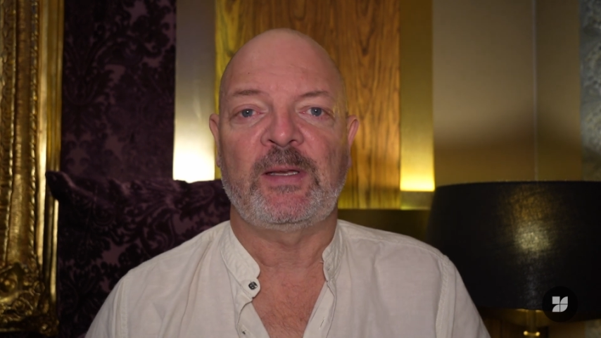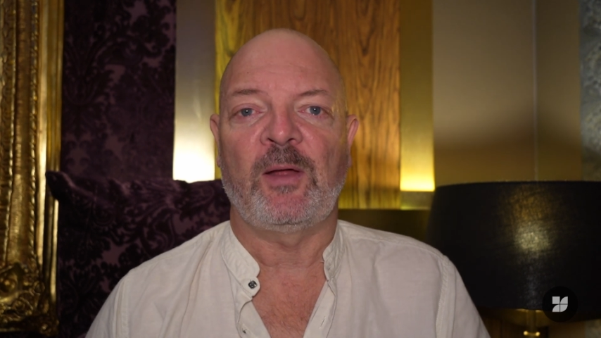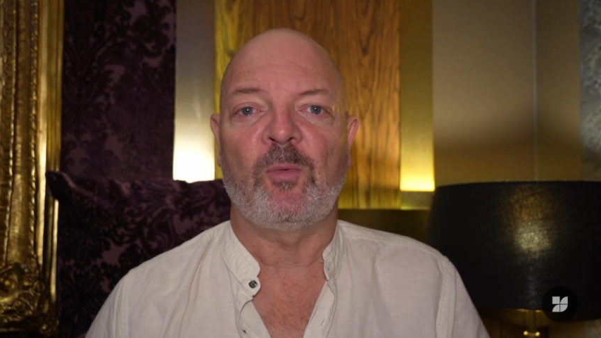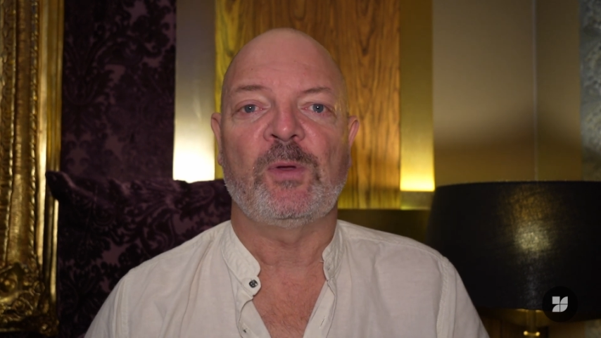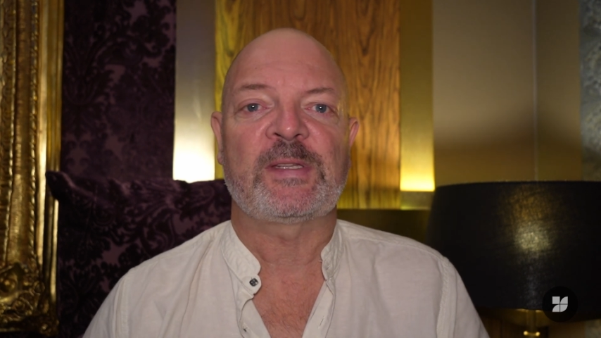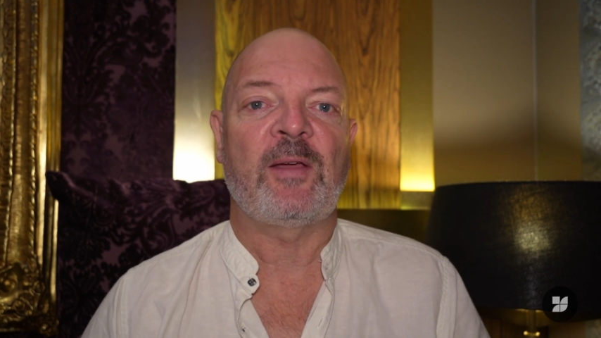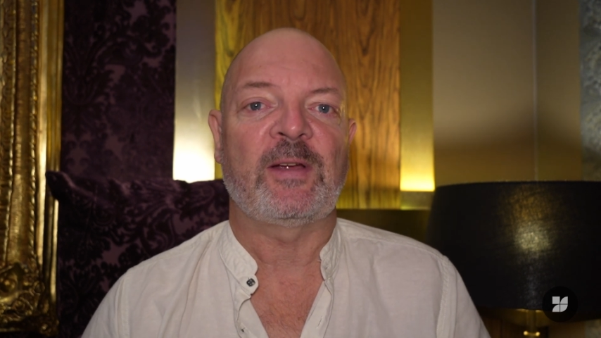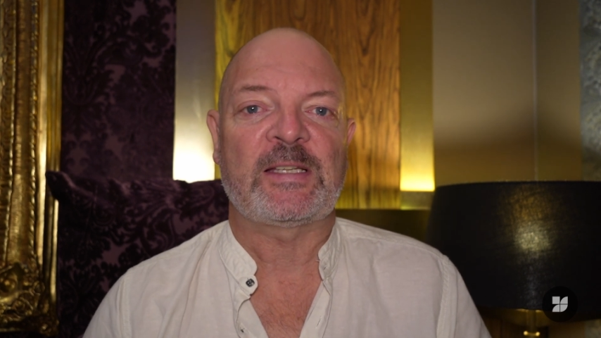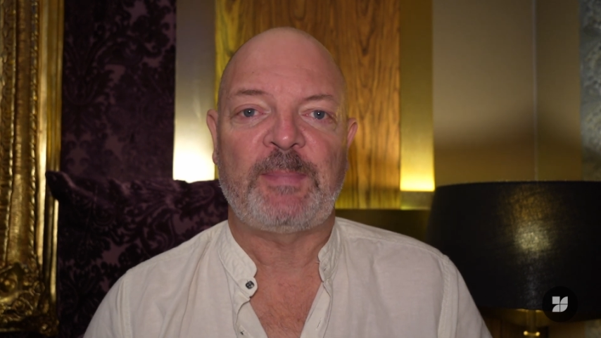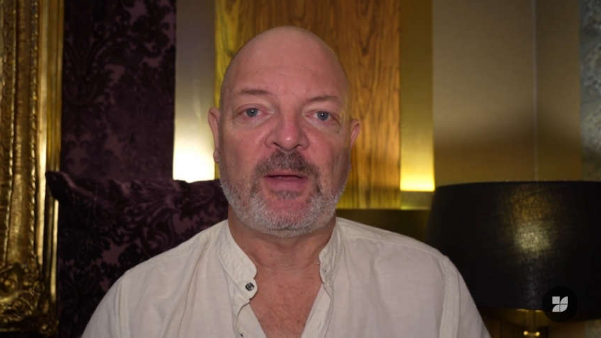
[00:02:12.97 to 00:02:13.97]
What's their
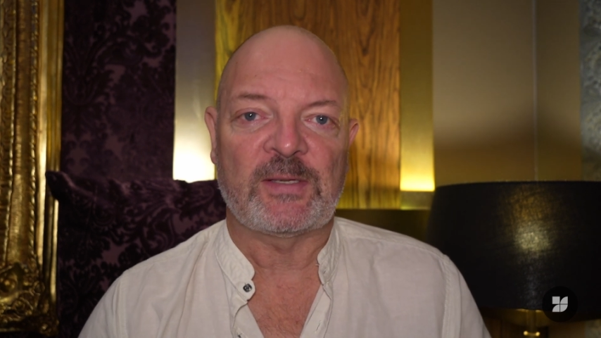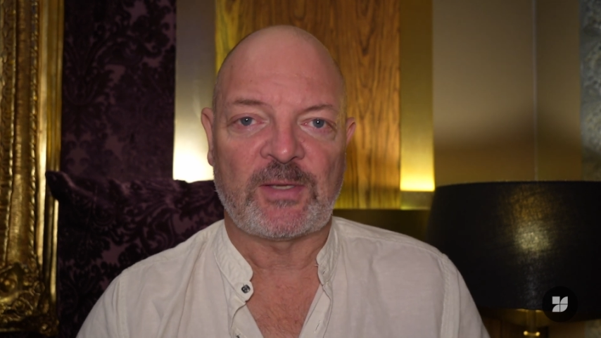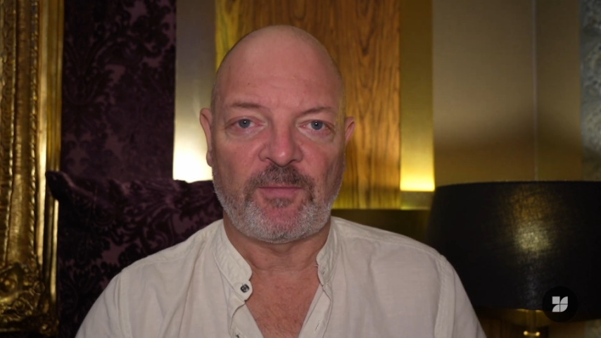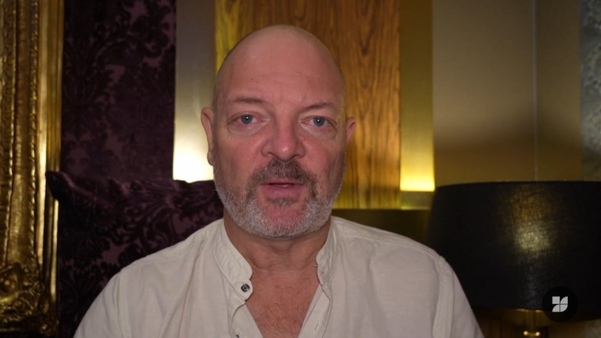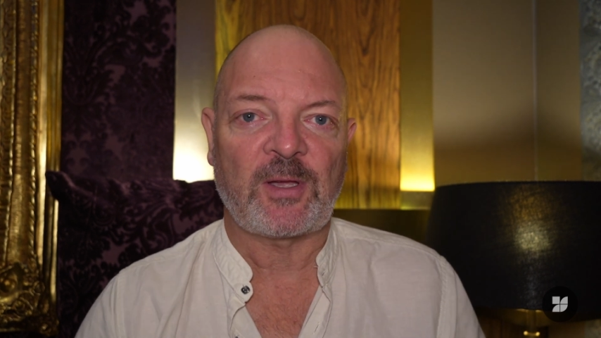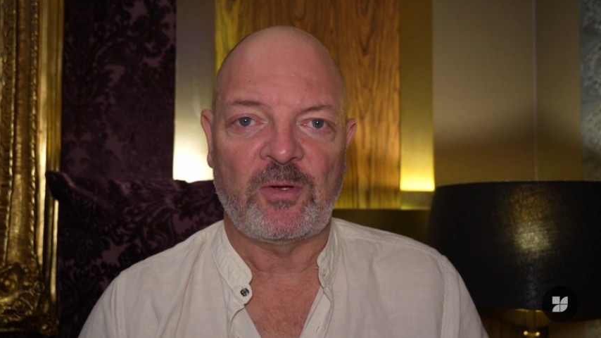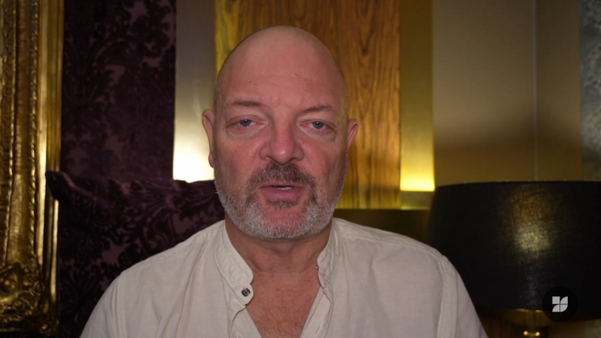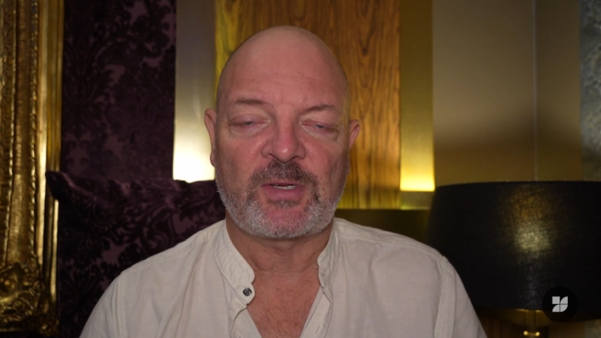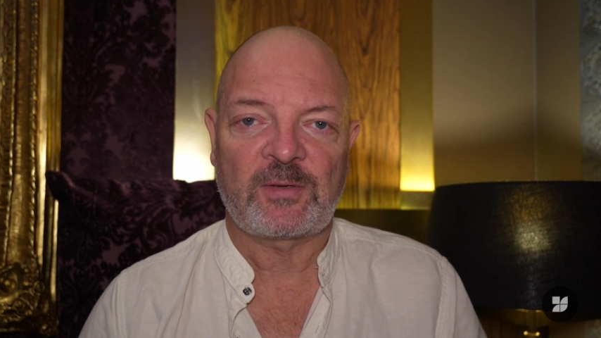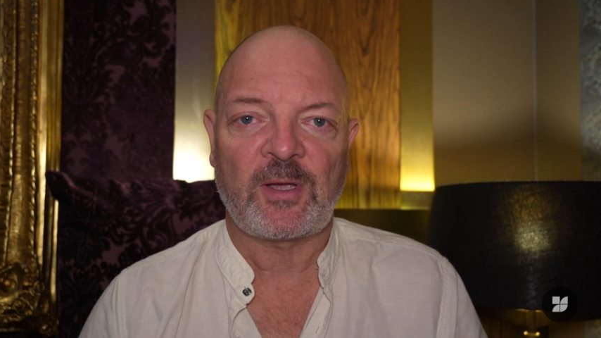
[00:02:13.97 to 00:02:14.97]
experience of the
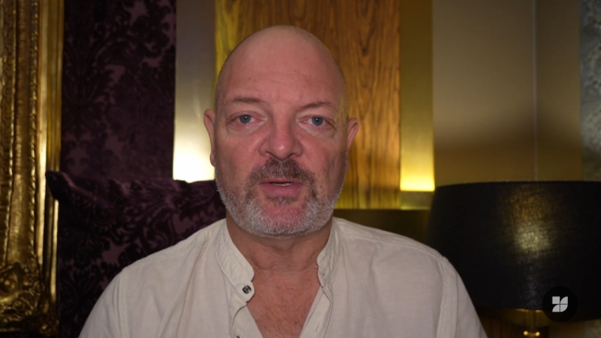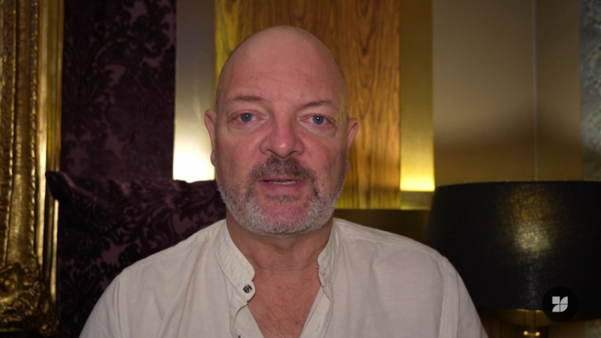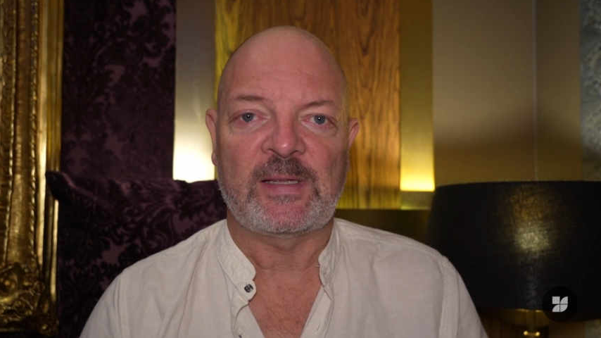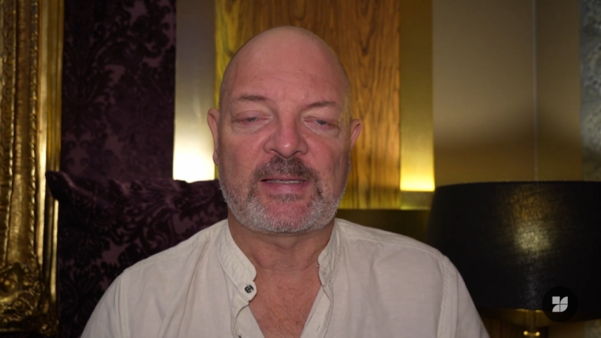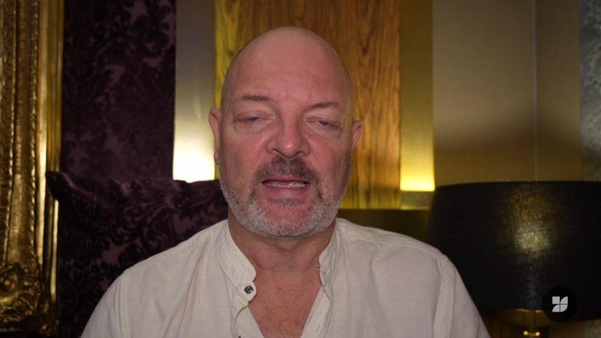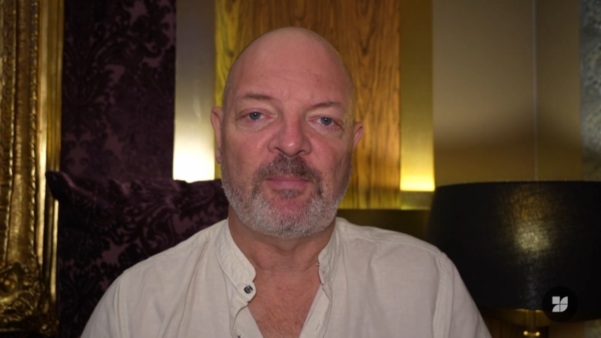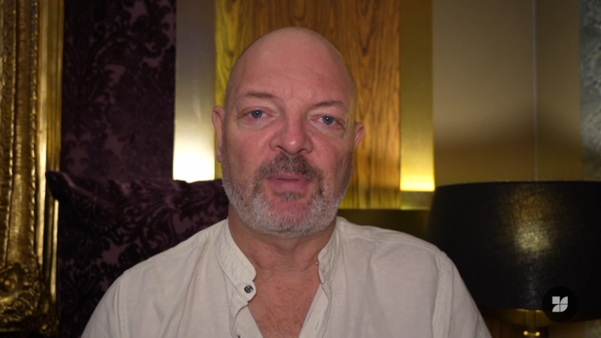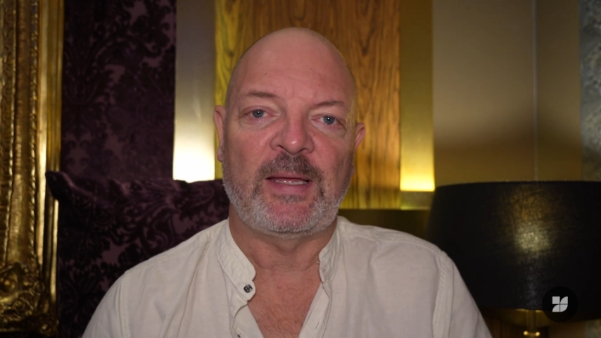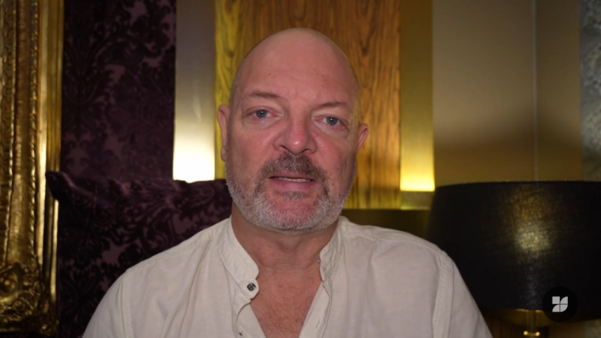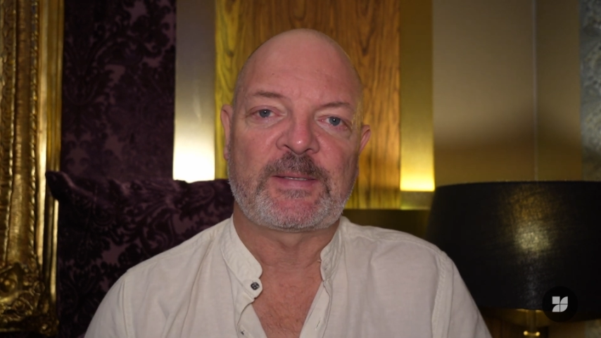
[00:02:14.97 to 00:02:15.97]
coaching that's taking
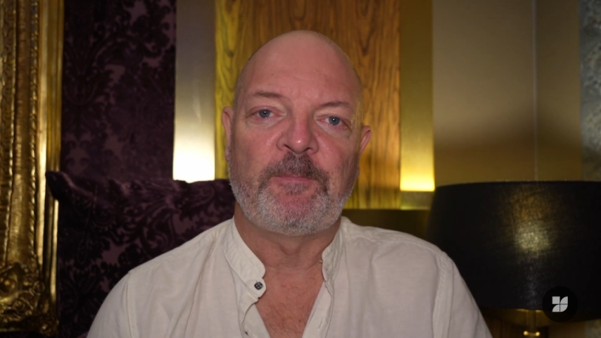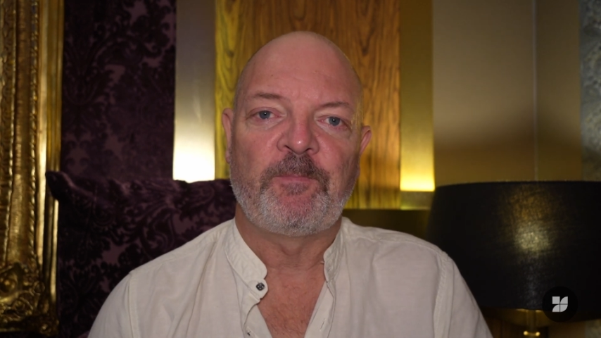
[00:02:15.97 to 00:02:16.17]
place?